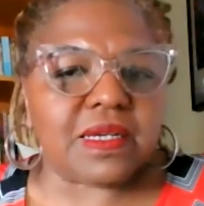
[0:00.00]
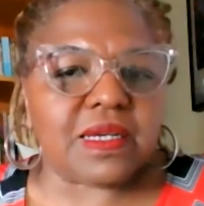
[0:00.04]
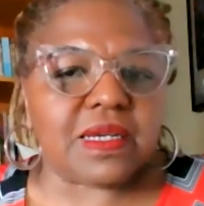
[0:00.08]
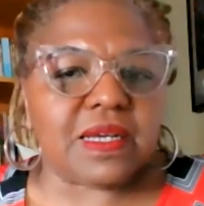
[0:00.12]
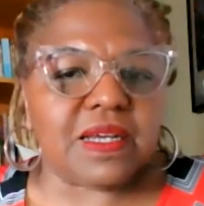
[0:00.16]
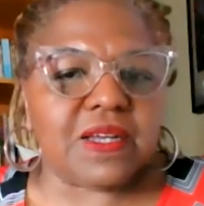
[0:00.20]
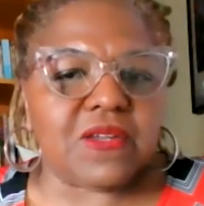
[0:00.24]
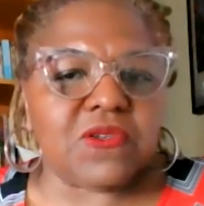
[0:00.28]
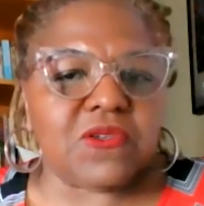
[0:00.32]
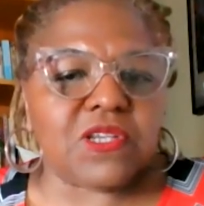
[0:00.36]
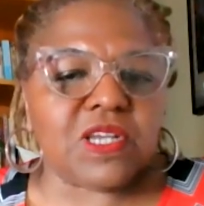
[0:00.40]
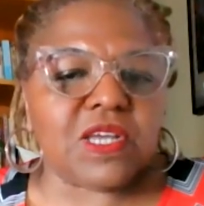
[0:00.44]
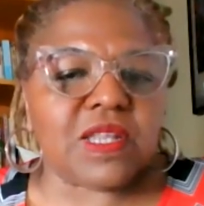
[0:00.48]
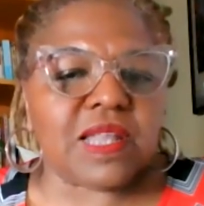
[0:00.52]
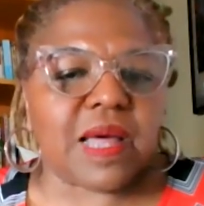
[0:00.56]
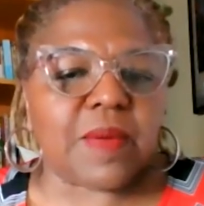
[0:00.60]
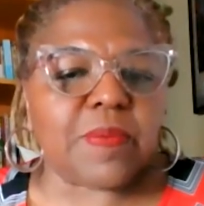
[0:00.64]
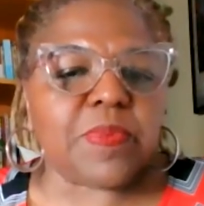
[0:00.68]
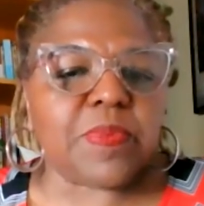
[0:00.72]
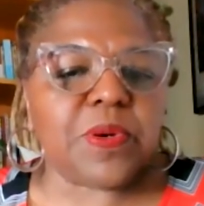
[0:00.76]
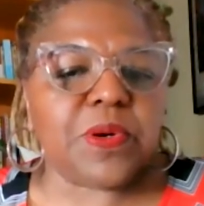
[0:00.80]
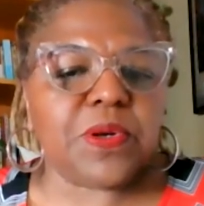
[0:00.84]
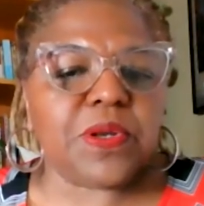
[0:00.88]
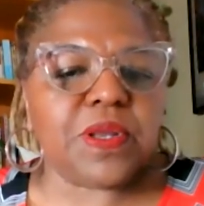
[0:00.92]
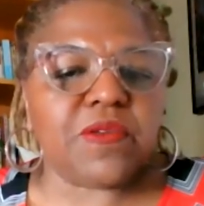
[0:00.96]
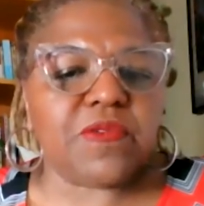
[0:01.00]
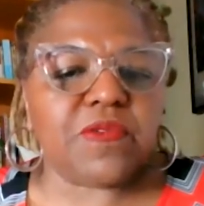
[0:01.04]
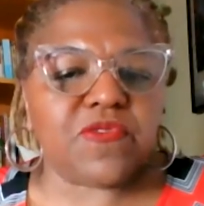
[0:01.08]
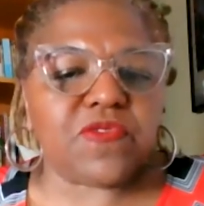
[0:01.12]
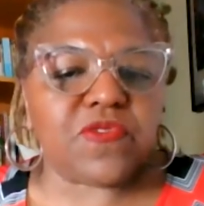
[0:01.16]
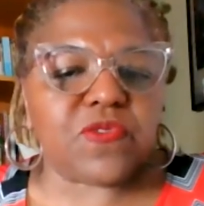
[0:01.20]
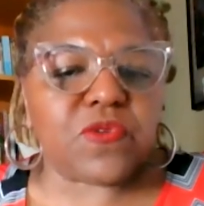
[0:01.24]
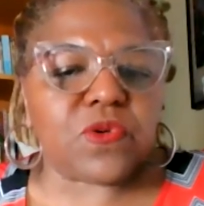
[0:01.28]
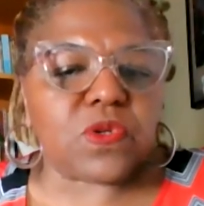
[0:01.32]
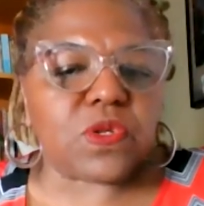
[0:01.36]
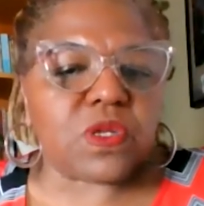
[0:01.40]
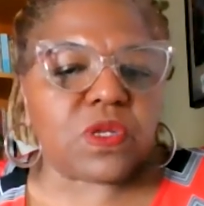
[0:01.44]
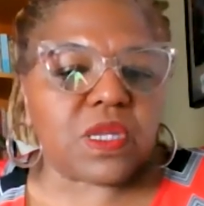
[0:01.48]
until I put it
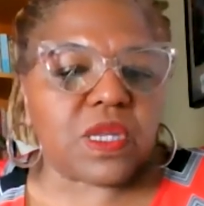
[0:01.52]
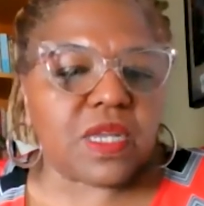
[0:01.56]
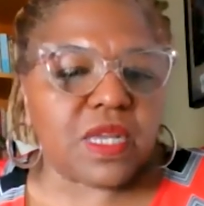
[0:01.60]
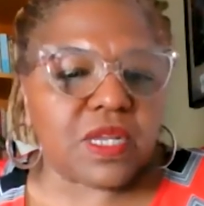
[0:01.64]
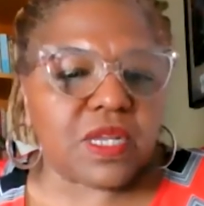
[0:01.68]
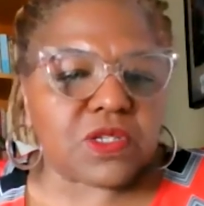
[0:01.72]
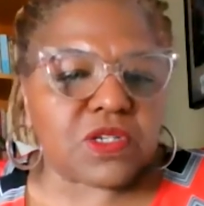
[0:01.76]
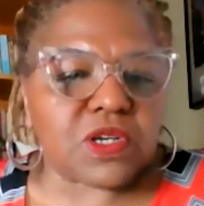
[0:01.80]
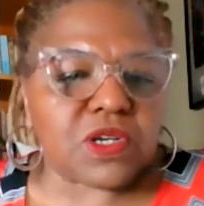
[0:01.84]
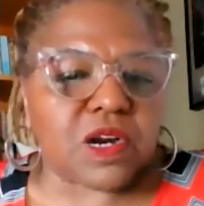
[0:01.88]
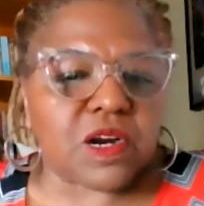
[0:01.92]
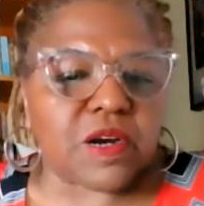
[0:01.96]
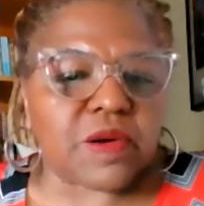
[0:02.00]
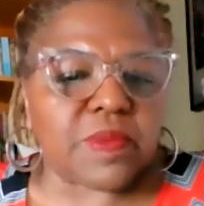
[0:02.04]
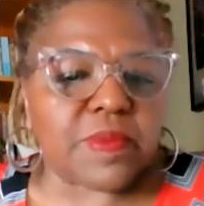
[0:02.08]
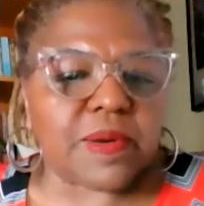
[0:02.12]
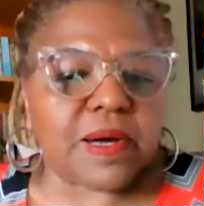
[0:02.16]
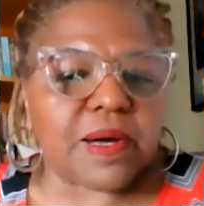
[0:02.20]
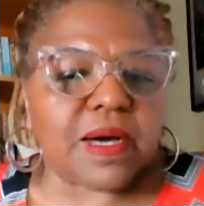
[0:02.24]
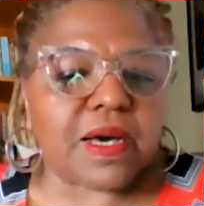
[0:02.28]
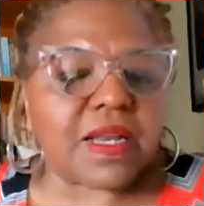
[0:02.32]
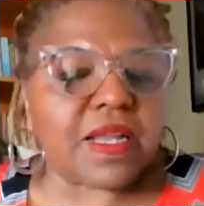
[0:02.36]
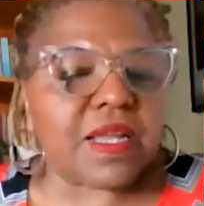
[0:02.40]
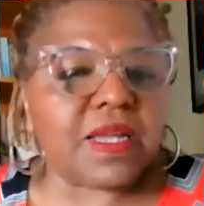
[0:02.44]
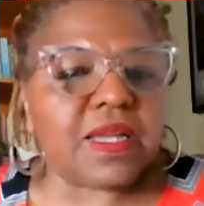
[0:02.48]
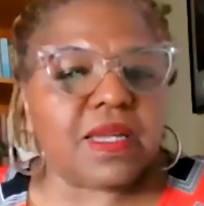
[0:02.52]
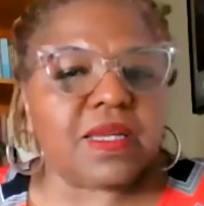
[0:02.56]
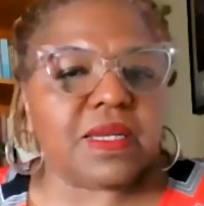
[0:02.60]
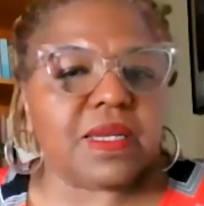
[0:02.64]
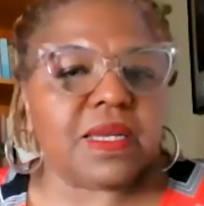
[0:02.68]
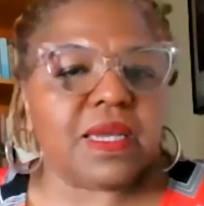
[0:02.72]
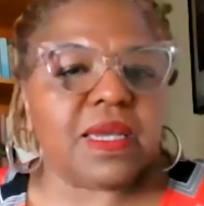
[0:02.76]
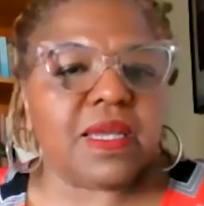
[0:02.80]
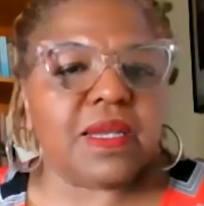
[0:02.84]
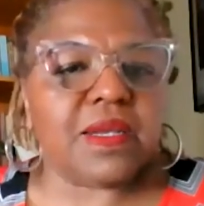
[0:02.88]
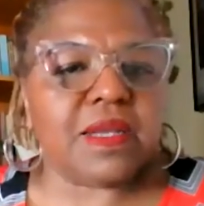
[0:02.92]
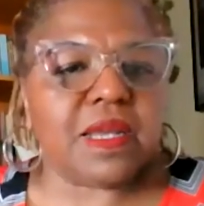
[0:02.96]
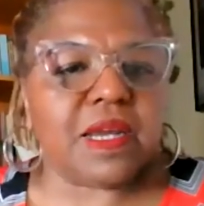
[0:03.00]
fully into her body
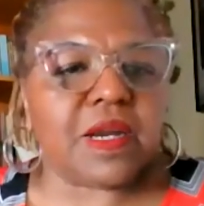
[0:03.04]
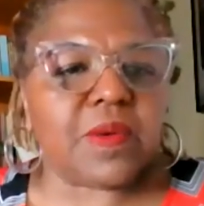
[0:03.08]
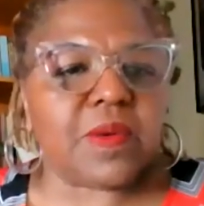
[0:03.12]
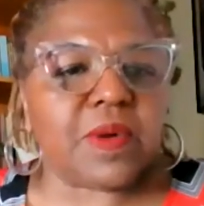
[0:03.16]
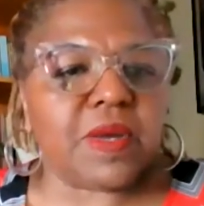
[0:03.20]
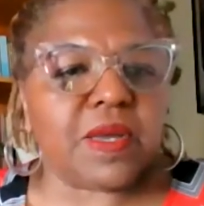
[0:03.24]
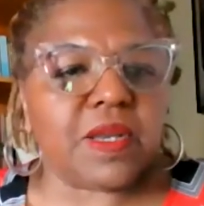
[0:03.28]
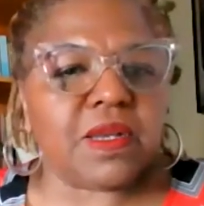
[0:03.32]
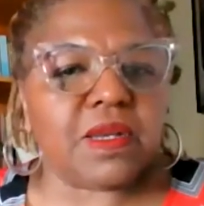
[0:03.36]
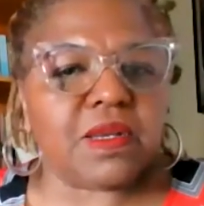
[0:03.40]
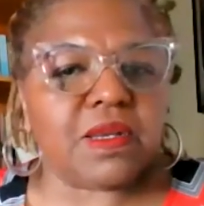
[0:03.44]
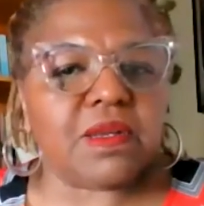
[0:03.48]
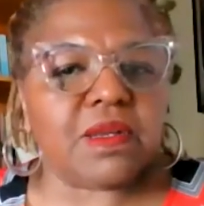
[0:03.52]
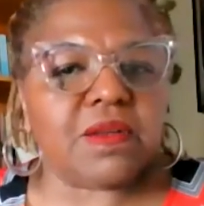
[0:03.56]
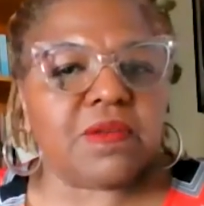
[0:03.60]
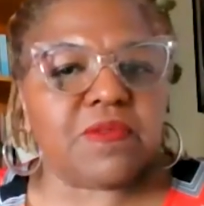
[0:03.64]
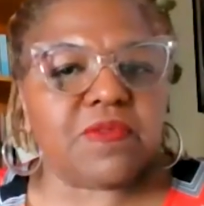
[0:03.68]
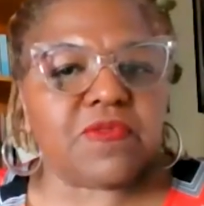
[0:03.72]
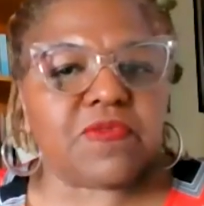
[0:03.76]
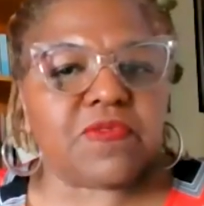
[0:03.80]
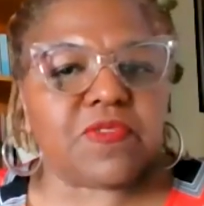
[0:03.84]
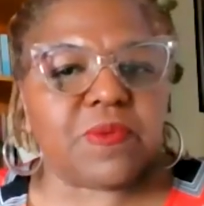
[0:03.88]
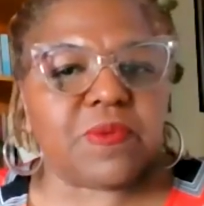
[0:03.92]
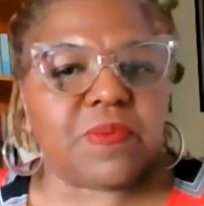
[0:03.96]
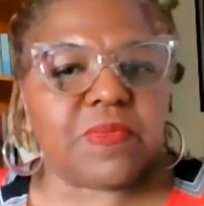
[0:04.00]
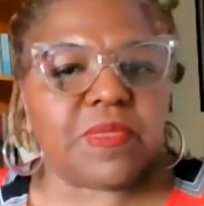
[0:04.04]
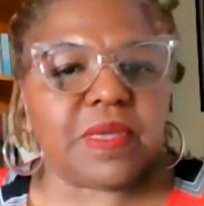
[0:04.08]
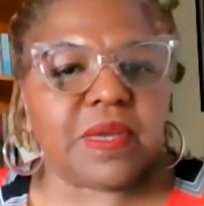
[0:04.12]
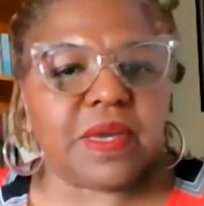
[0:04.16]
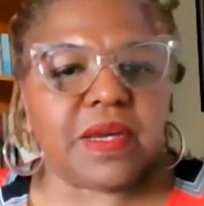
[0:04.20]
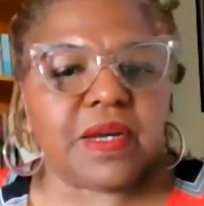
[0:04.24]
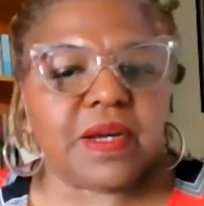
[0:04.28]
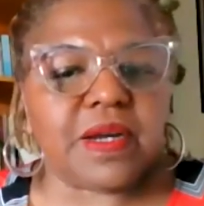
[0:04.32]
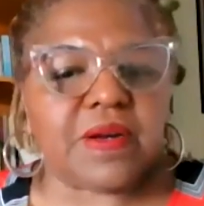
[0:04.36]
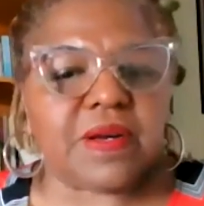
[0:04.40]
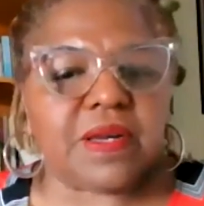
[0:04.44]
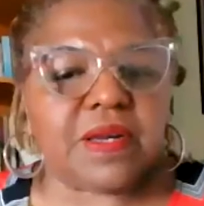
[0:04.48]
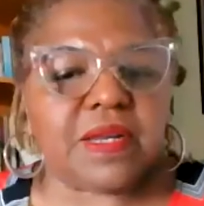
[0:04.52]
and narrated it from there.